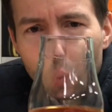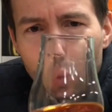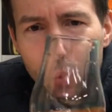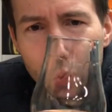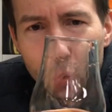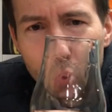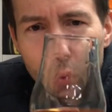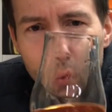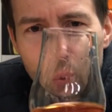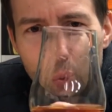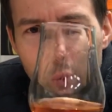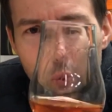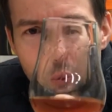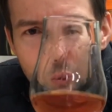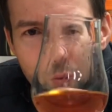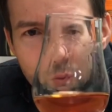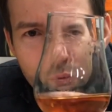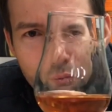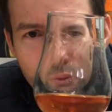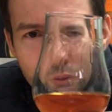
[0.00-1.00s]
Whew!
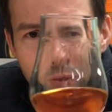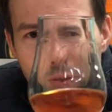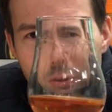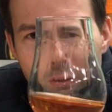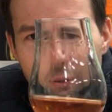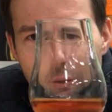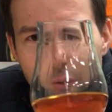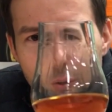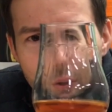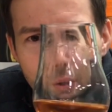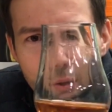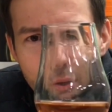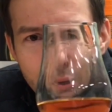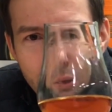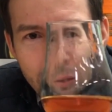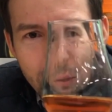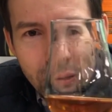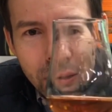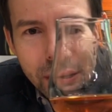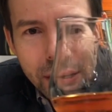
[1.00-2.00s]

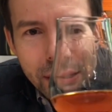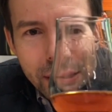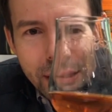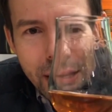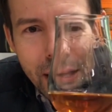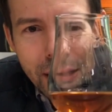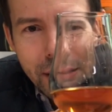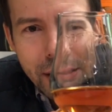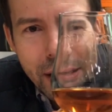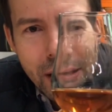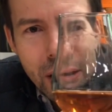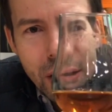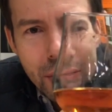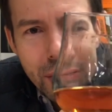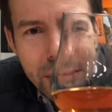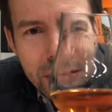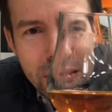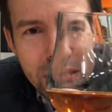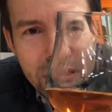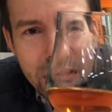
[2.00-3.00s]
Look at that there.
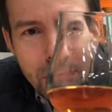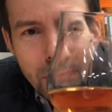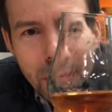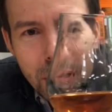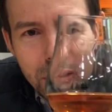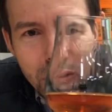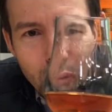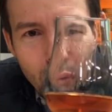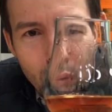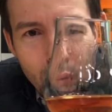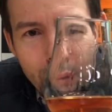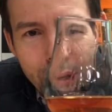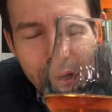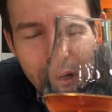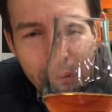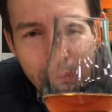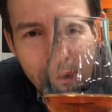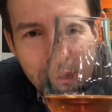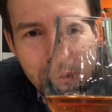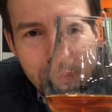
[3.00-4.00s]
This is a much, oh, we
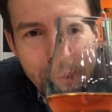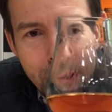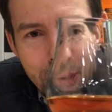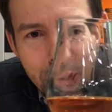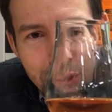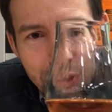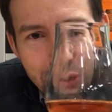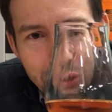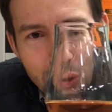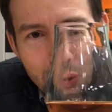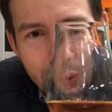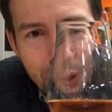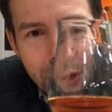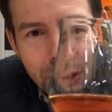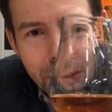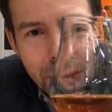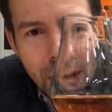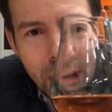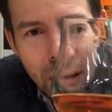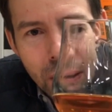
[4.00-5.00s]
get a much better show
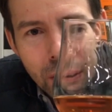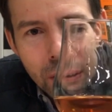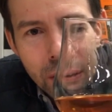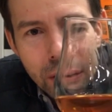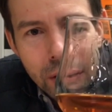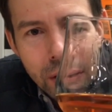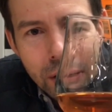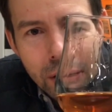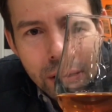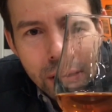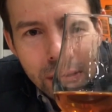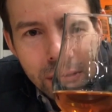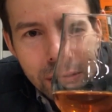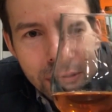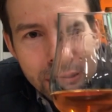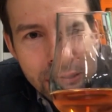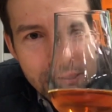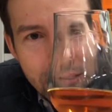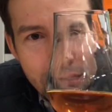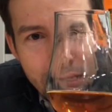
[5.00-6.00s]
here now.
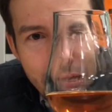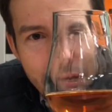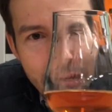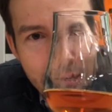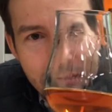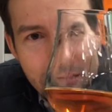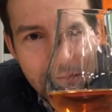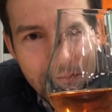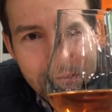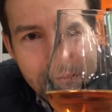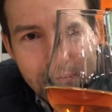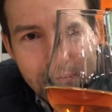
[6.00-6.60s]
Look at that.